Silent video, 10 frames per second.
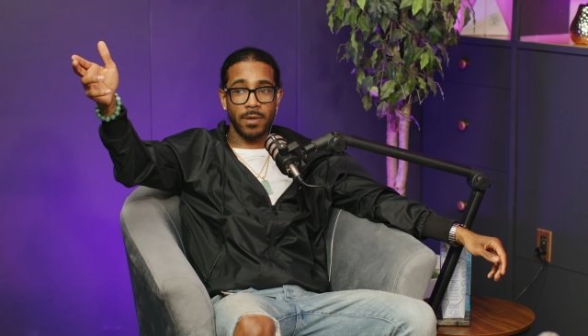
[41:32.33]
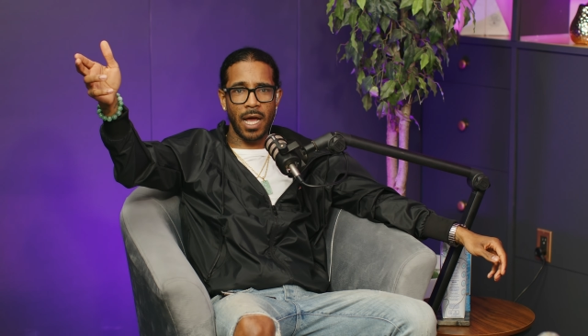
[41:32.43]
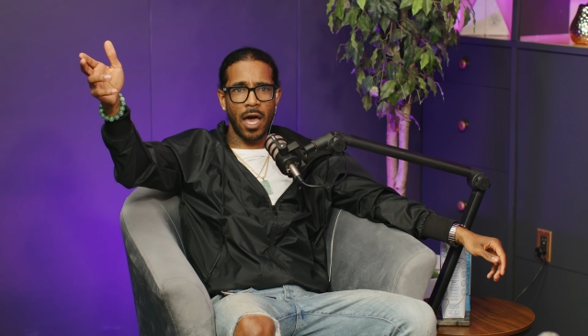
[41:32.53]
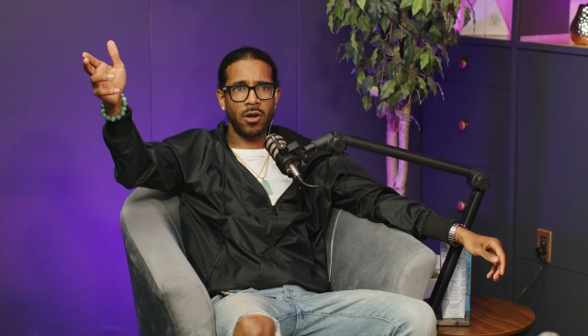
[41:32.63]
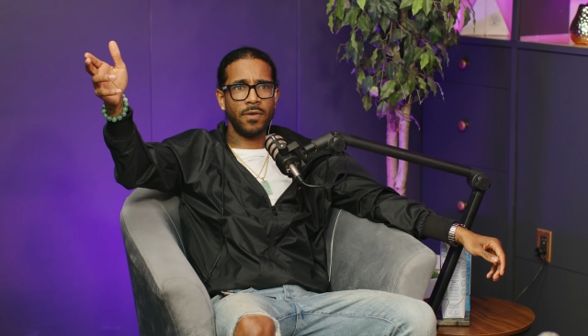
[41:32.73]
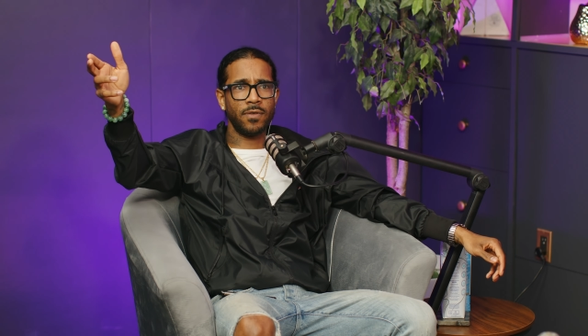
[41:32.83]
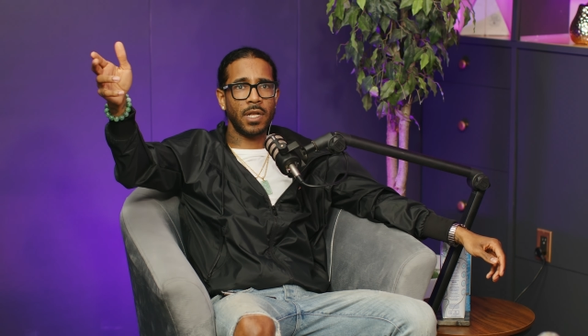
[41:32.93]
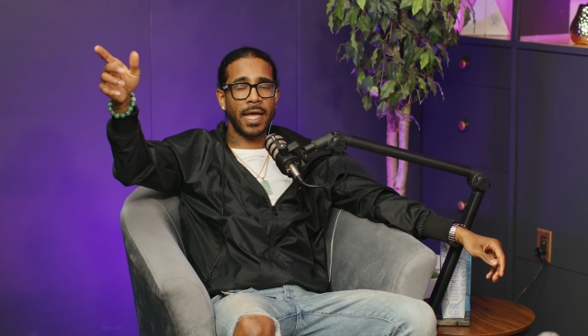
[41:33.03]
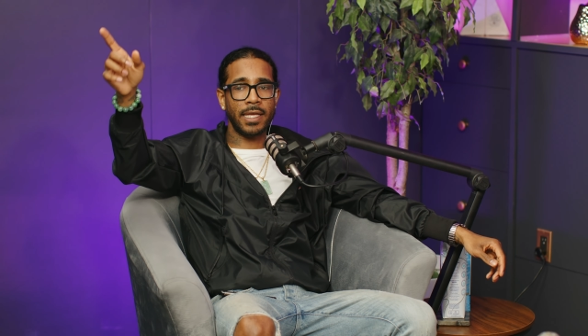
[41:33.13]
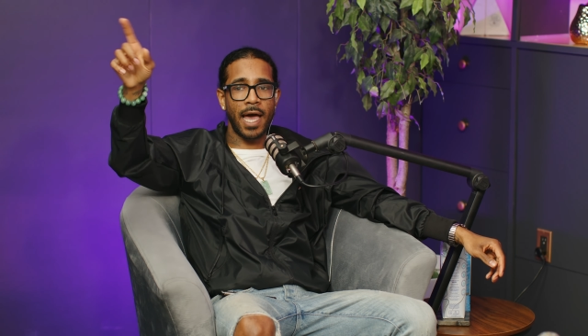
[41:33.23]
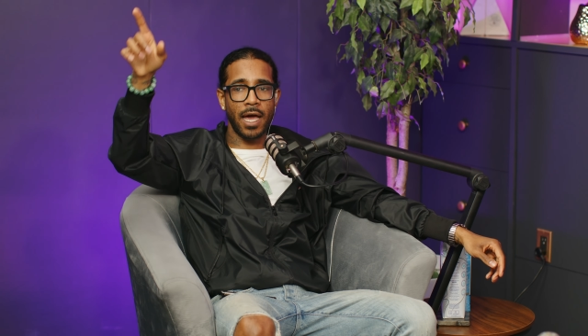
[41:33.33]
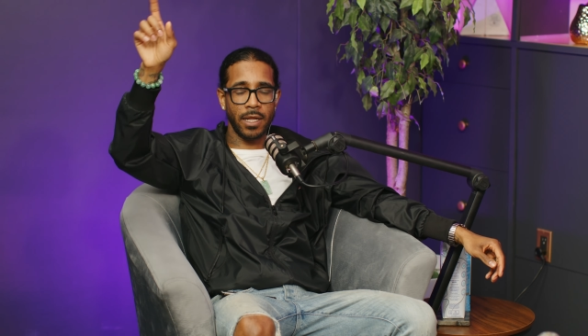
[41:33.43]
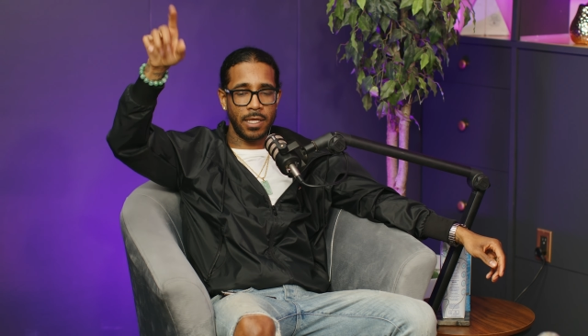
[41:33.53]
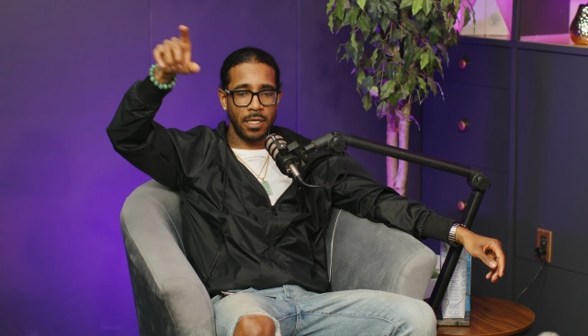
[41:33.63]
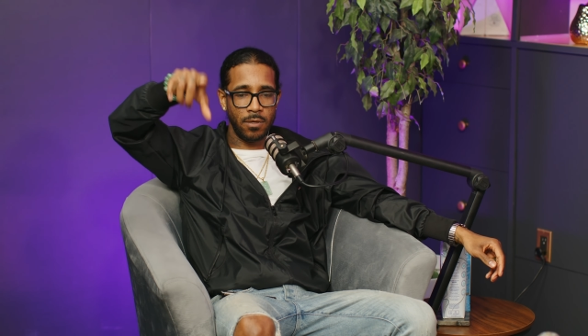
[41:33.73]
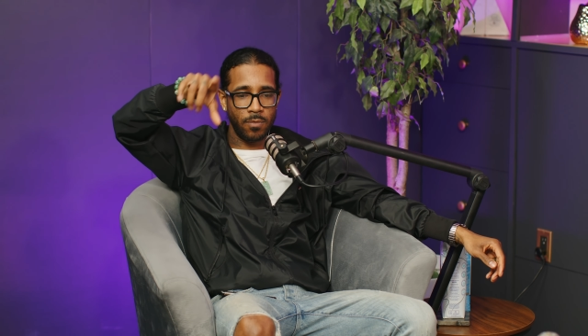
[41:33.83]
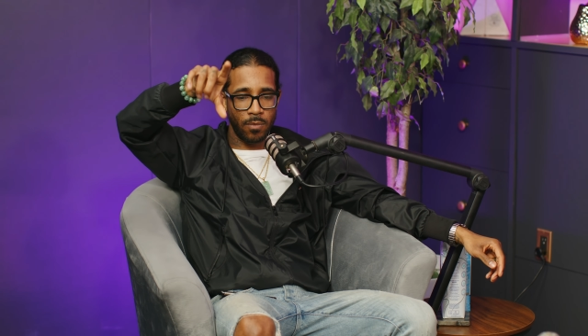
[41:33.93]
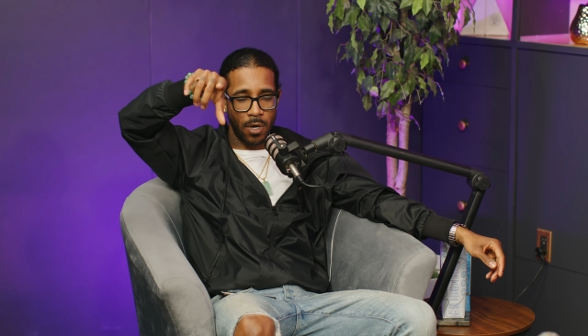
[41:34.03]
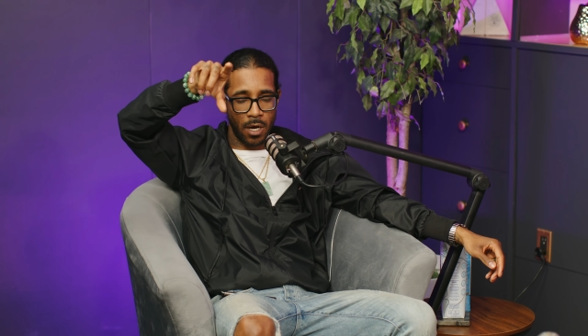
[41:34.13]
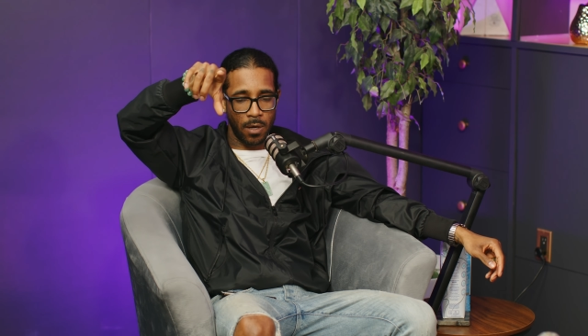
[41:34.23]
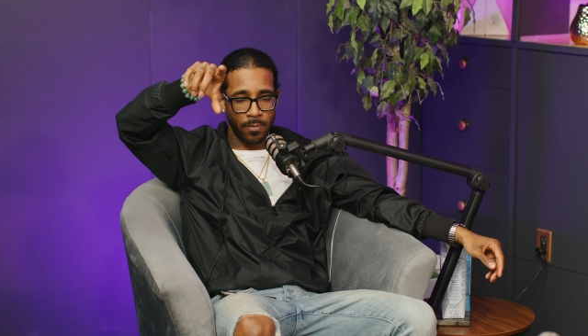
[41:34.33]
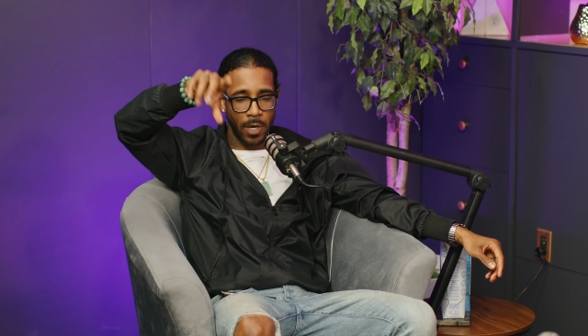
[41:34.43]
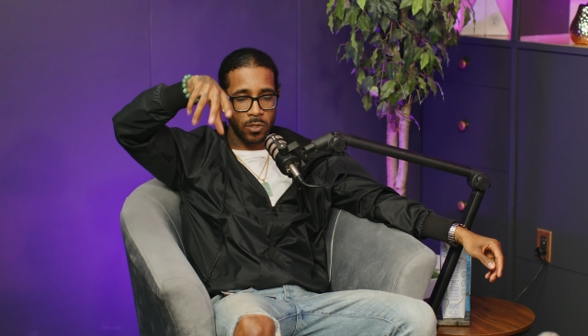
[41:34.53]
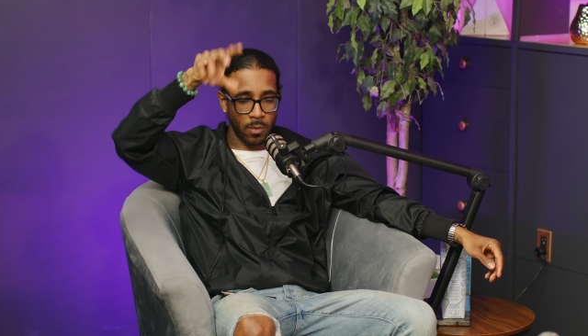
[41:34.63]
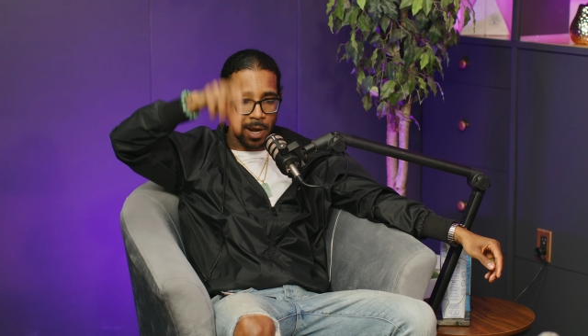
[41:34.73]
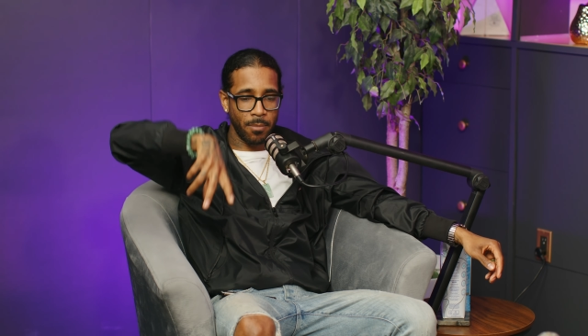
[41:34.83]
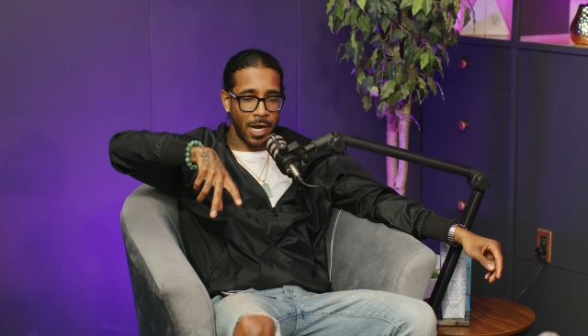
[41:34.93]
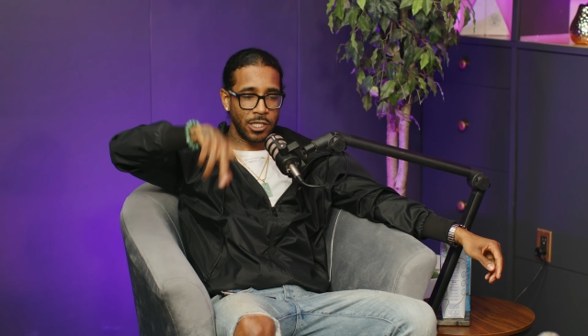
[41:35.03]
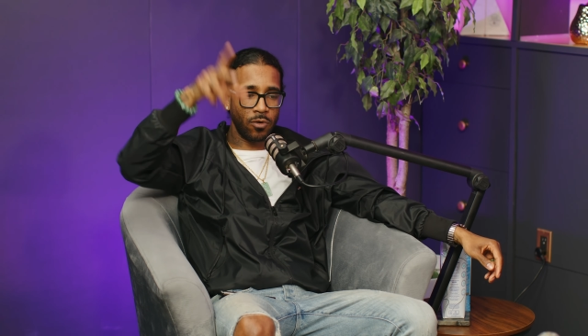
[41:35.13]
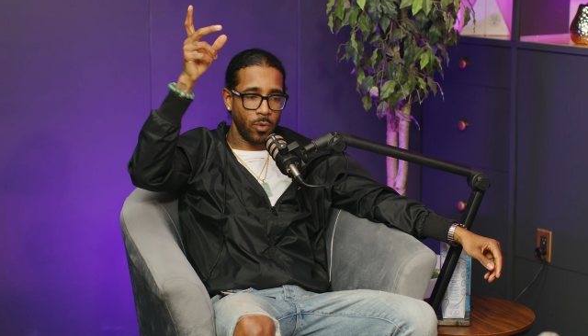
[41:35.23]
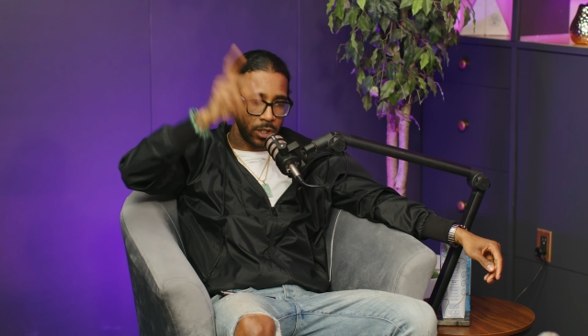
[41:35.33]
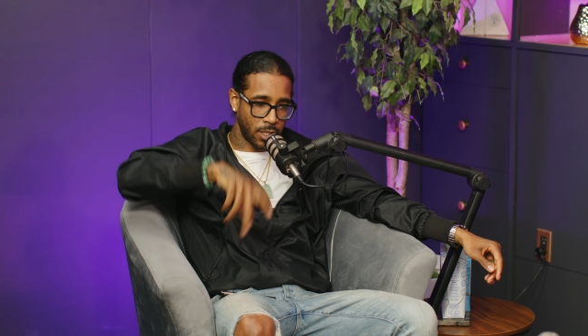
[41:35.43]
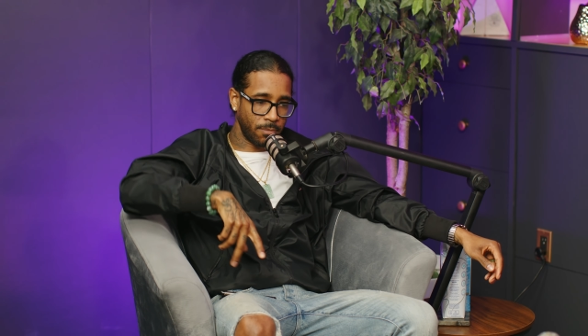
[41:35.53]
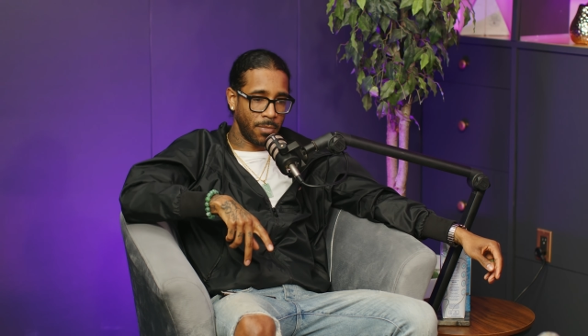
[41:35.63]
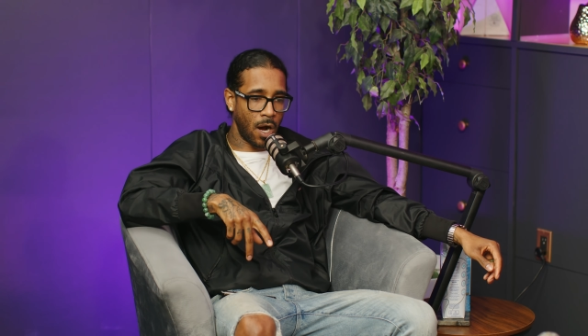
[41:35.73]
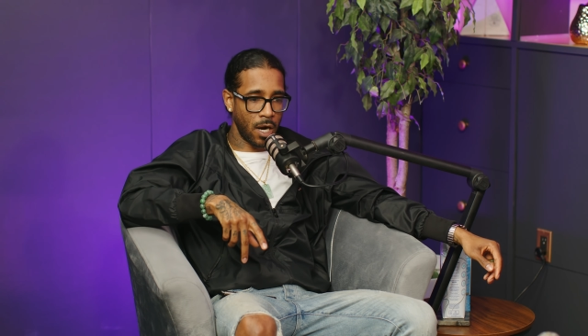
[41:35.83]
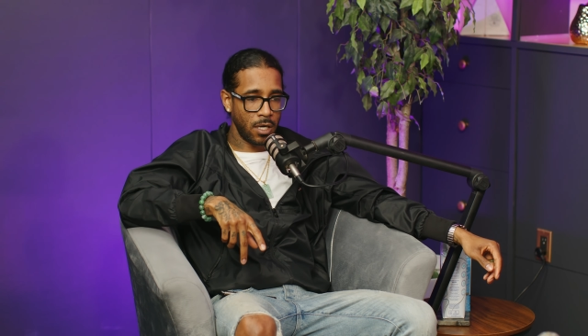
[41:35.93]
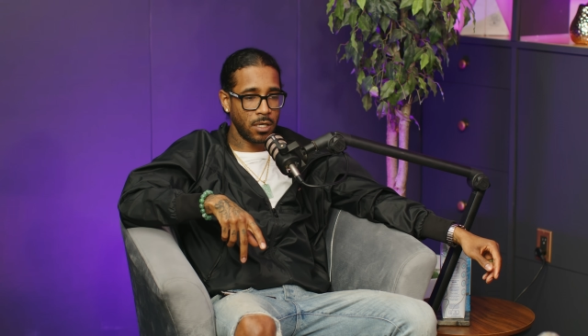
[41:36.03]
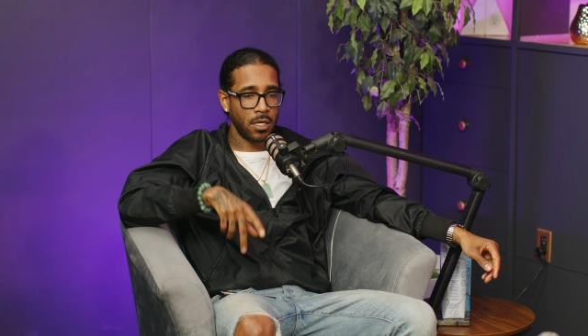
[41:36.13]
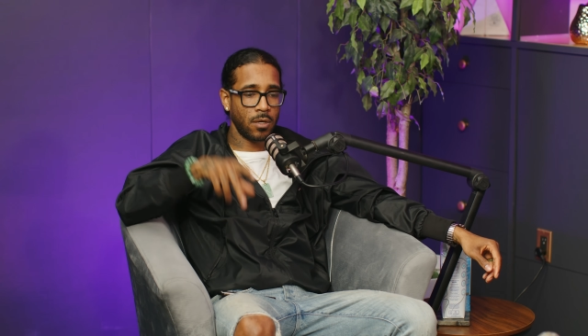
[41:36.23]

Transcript: I don't even like. Yeah, he. Um, I was with my brother. We went to the bar.